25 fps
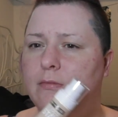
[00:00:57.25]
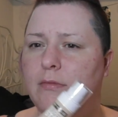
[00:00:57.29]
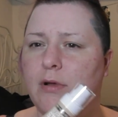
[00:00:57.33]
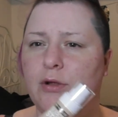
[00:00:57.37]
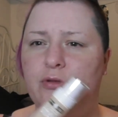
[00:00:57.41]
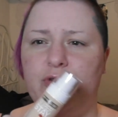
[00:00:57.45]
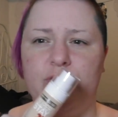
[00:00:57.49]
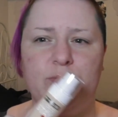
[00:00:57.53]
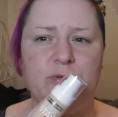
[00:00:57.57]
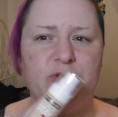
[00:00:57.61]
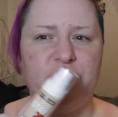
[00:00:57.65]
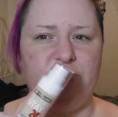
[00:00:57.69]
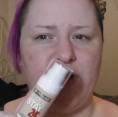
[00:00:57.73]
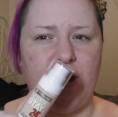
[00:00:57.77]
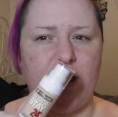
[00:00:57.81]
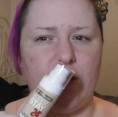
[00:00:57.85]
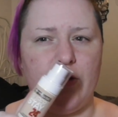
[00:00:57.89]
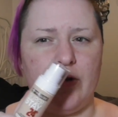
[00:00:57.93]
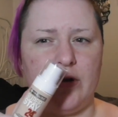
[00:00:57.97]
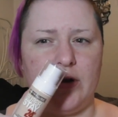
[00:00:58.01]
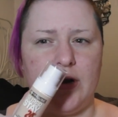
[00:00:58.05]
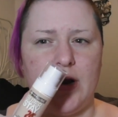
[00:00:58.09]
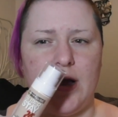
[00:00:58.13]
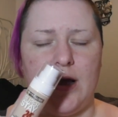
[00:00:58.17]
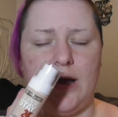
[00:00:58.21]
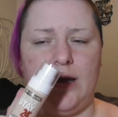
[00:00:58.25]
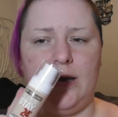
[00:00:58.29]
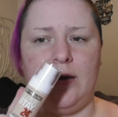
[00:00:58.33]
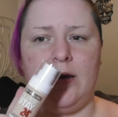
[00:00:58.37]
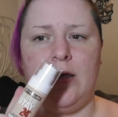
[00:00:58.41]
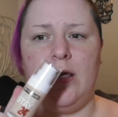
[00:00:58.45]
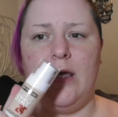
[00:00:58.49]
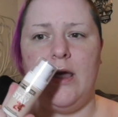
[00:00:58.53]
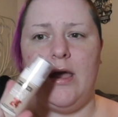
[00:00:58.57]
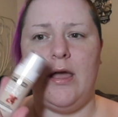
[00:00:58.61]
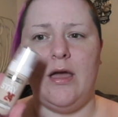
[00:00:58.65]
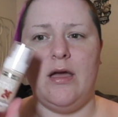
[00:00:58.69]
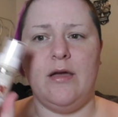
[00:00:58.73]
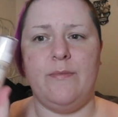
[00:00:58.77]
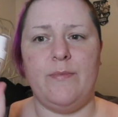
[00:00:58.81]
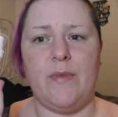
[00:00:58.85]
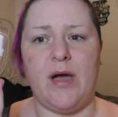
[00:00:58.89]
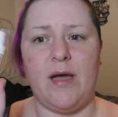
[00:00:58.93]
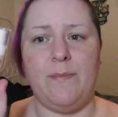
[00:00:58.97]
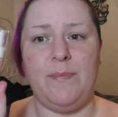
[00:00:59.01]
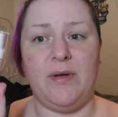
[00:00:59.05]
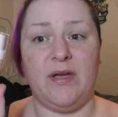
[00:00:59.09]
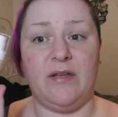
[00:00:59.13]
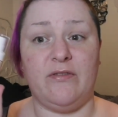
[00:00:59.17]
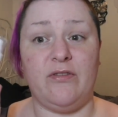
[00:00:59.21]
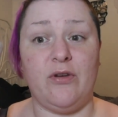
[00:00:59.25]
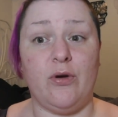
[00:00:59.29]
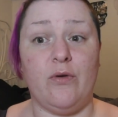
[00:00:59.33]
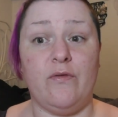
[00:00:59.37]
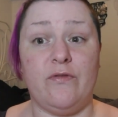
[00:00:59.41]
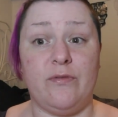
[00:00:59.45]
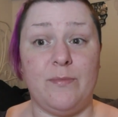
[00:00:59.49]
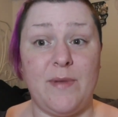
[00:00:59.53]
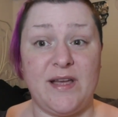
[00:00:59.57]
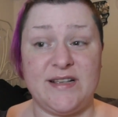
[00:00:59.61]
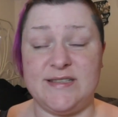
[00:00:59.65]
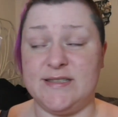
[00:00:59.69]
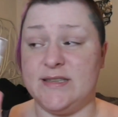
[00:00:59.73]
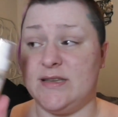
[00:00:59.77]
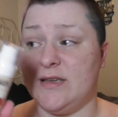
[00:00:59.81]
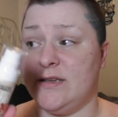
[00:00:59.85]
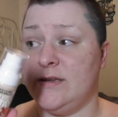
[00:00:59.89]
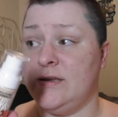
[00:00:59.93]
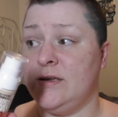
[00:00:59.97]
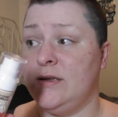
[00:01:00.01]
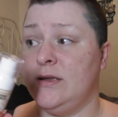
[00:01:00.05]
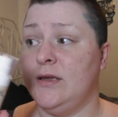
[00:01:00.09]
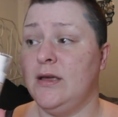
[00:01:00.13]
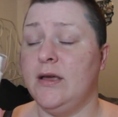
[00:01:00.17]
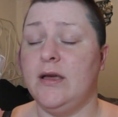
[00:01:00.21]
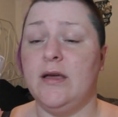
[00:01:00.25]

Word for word: I'll double check online. I picked it up from Asda.